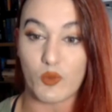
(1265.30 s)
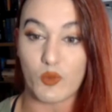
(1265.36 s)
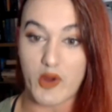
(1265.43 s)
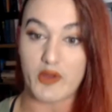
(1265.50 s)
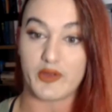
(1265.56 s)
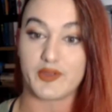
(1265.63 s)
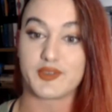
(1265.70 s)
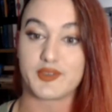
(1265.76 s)

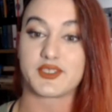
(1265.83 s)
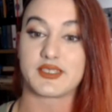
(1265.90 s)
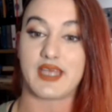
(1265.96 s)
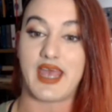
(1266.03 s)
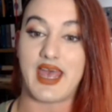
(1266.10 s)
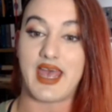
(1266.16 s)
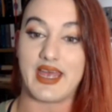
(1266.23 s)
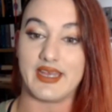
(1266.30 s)
Worlds
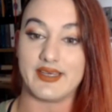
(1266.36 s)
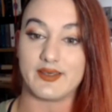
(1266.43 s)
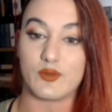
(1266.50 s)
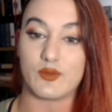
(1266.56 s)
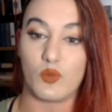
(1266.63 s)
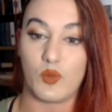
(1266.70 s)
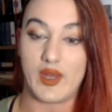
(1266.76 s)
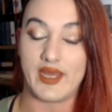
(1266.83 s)
and
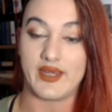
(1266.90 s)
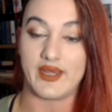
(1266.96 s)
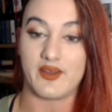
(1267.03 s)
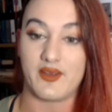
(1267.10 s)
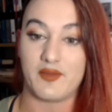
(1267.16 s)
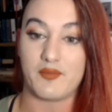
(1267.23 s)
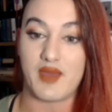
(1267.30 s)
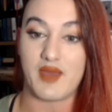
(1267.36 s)

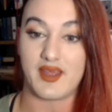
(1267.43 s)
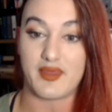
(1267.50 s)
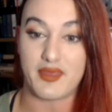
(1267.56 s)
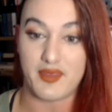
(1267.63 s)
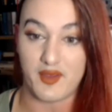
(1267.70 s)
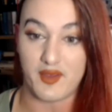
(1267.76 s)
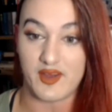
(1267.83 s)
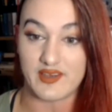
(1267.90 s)
win my
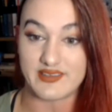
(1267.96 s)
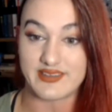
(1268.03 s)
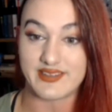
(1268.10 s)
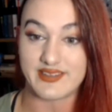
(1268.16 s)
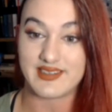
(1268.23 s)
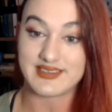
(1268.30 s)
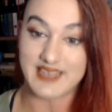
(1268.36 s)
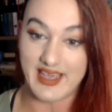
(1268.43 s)
3rd
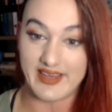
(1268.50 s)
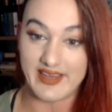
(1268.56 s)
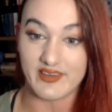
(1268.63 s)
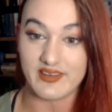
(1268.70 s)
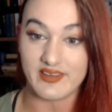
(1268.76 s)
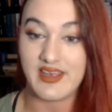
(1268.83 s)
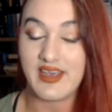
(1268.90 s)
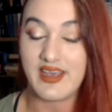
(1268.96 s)

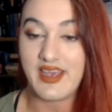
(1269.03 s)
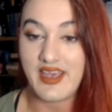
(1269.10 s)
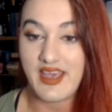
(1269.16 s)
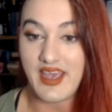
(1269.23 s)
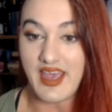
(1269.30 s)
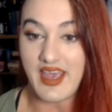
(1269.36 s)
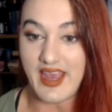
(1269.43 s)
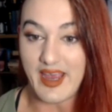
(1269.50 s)
title.
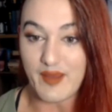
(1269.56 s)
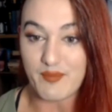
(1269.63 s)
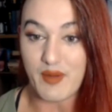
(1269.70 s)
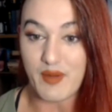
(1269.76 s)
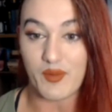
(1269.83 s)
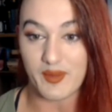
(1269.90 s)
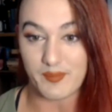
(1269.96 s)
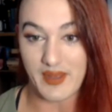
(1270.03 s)
I
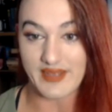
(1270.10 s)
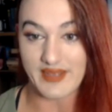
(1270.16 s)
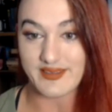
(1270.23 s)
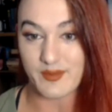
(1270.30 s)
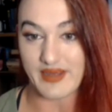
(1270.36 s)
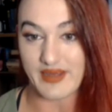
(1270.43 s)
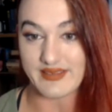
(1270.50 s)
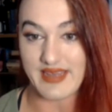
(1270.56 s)
want the
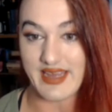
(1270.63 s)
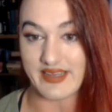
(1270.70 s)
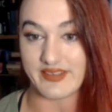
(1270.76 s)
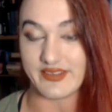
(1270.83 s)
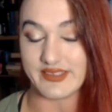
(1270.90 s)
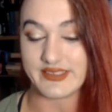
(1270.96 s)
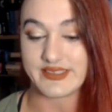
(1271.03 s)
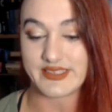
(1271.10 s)
back-to-back
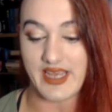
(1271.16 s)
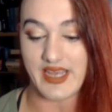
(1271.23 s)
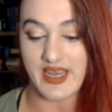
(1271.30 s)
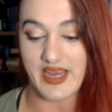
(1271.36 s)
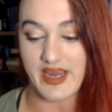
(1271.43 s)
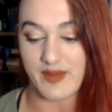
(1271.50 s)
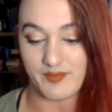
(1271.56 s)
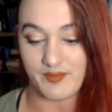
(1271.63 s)
titles.
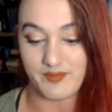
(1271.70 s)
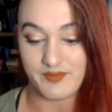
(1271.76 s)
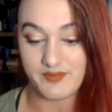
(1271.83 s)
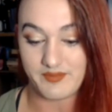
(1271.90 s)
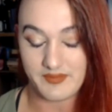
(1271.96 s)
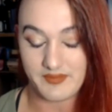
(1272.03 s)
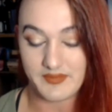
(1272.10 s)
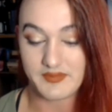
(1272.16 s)

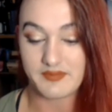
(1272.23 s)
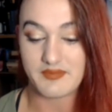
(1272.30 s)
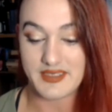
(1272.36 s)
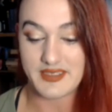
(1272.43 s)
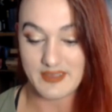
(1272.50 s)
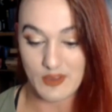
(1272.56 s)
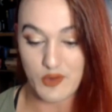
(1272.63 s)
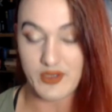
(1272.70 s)

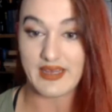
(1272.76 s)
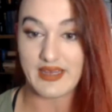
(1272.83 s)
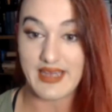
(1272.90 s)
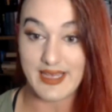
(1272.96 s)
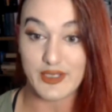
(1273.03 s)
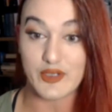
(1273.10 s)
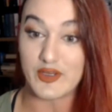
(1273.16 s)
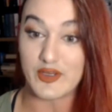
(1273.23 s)
It's looking
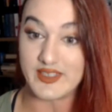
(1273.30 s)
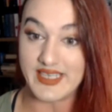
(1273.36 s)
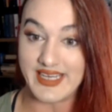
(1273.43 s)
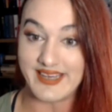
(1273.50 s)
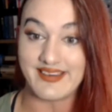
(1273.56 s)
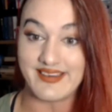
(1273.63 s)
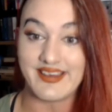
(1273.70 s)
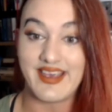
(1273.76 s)
like a good
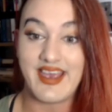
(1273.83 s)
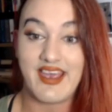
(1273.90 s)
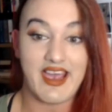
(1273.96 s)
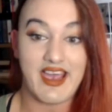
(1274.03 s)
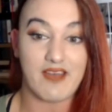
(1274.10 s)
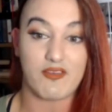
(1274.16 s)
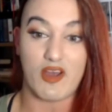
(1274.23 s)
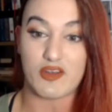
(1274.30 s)
year.
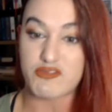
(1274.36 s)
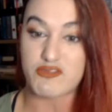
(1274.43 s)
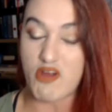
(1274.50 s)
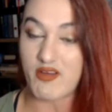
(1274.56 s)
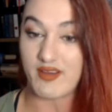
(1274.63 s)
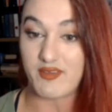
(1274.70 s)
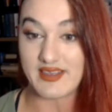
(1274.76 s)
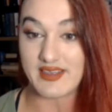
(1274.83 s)
I've got
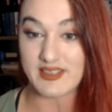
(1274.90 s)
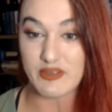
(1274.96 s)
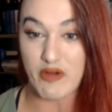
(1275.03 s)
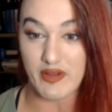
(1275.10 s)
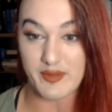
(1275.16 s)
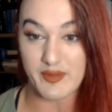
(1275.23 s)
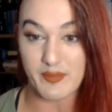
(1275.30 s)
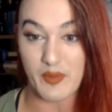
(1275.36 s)
strong events
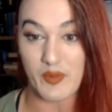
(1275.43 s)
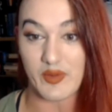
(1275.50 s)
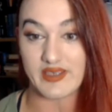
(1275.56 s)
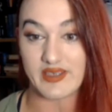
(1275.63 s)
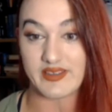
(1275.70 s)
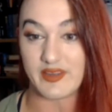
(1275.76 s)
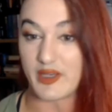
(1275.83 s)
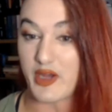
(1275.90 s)
across the
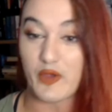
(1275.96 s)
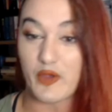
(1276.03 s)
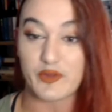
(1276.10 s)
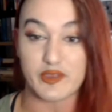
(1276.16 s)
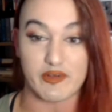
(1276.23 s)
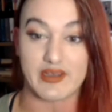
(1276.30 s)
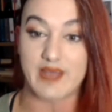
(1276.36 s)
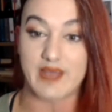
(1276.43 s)
board. The girls
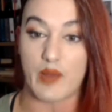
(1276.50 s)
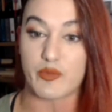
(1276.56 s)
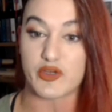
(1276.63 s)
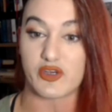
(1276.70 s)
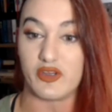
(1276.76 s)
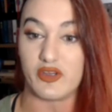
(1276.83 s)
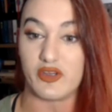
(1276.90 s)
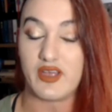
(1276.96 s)
are
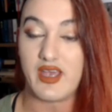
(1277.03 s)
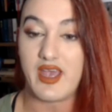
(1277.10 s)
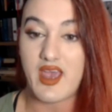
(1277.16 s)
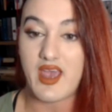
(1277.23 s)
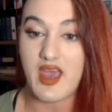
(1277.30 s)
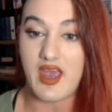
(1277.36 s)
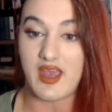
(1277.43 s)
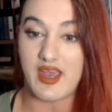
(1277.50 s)
exceptional,
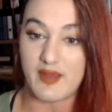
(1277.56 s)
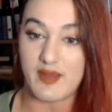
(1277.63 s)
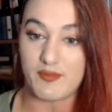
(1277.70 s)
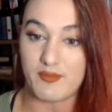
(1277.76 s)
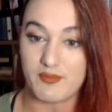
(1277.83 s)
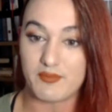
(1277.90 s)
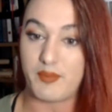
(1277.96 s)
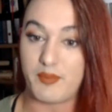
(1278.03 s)

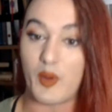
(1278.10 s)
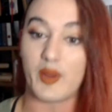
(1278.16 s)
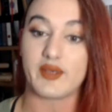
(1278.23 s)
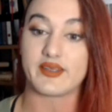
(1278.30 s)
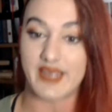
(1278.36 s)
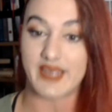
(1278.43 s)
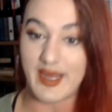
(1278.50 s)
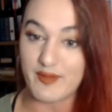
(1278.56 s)

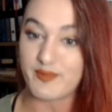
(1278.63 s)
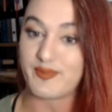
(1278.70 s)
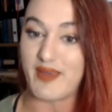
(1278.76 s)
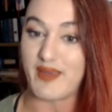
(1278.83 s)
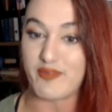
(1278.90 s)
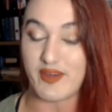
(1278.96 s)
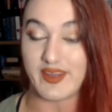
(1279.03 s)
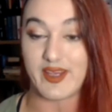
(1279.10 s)
but
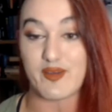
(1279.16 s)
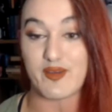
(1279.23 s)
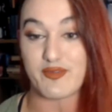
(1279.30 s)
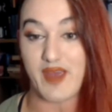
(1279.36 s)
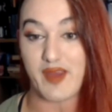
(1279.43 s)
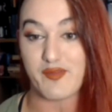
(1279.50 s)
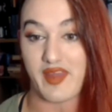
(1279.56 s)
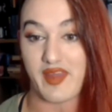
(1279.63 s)
I've really got to
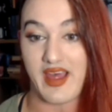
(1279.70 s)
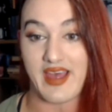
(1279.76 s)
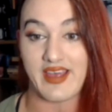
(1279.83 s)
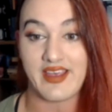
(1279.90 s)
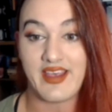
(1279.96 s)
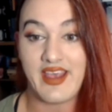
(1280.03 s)
fight for that.